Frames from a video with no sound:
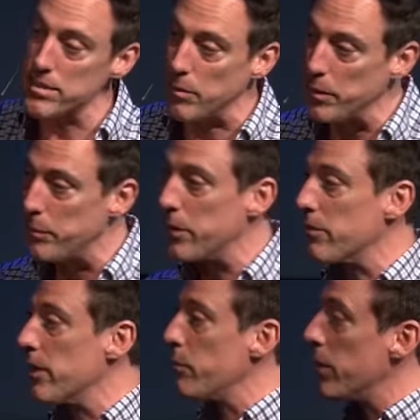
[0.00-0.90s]
Some people can
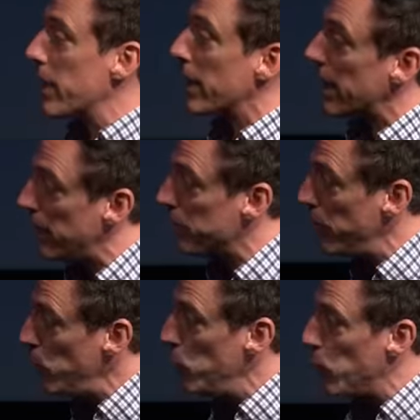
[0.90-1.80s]
read a book in an
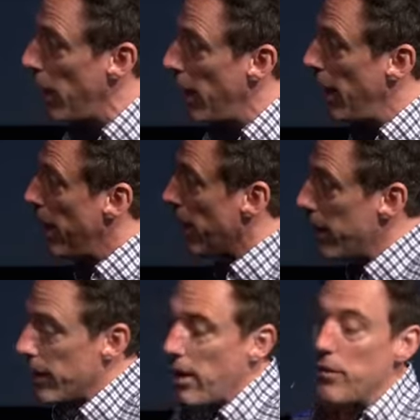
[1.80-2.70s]
afternoon. All
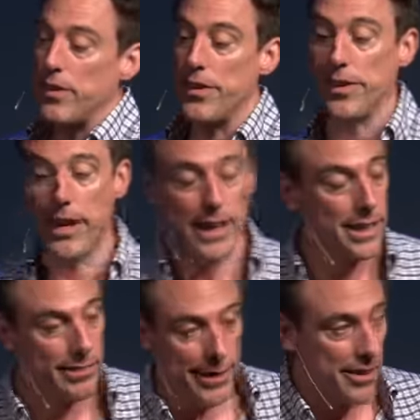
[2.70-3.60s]
right, now, you're not going
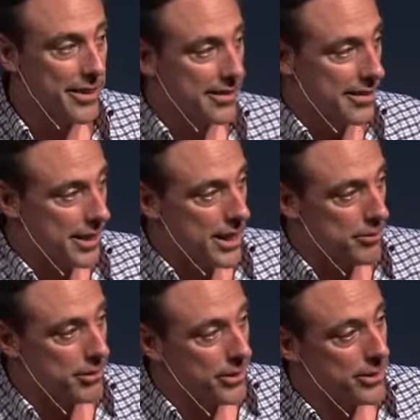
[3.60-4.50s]
to read all this in an
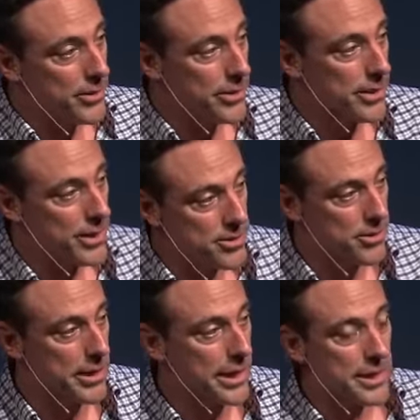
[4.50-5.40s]
afternoon unless
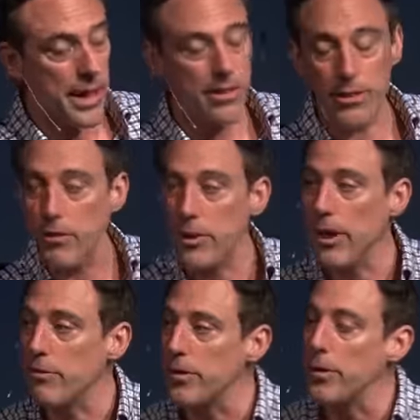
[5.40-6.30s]
you, like, I don't know what you'd
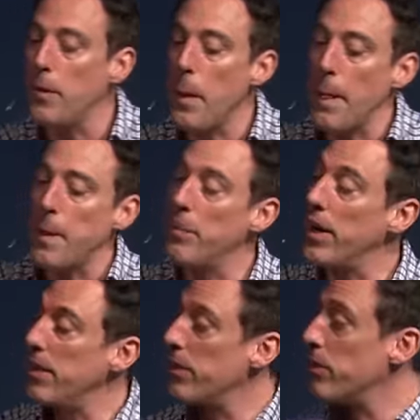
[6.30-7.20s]
have to do.
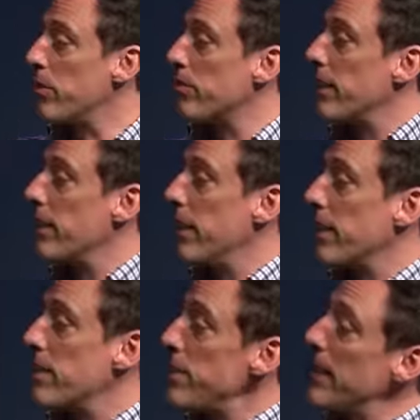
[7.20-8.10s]
But you could read,
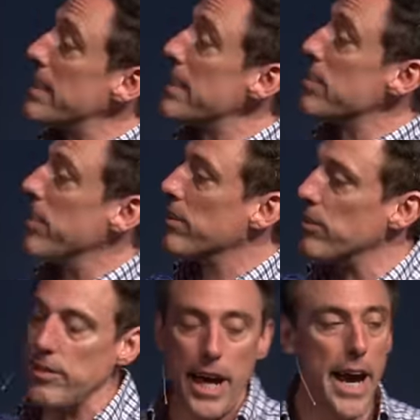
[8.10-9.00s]
like, Genesis, right? So
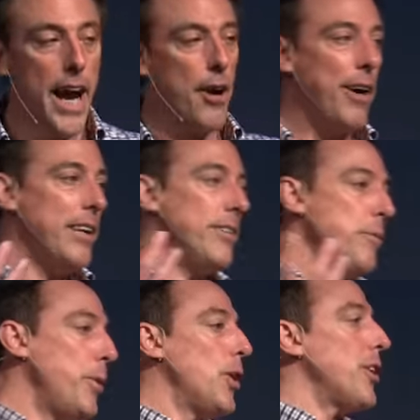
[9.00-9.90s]
today I read the
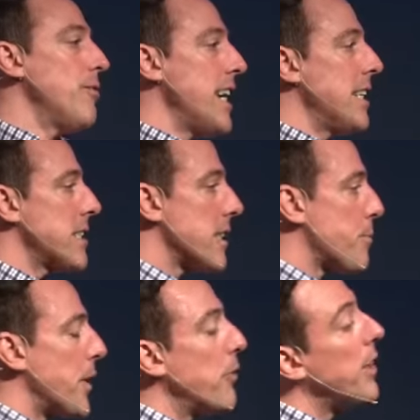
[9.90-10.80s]
book of Genesis,
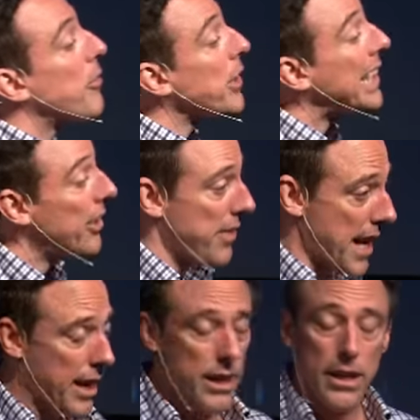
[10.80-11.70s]
but you never hear
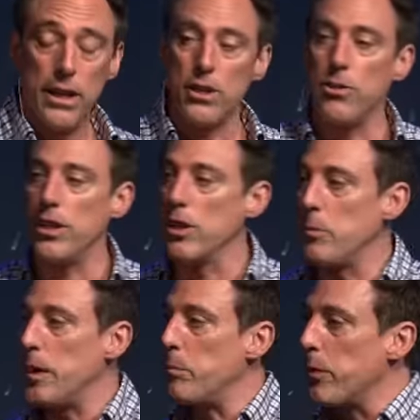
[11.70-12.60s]
that. You hear
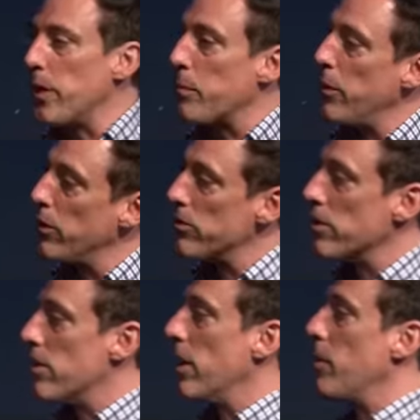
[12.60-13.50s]
people, like, posting,
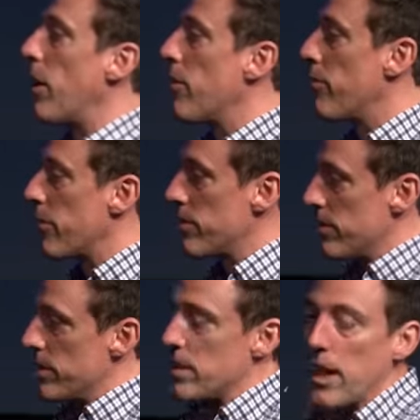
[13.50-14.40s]
talking about the verse of
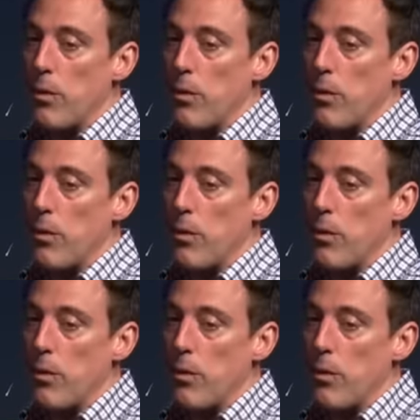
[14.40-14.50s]
the day.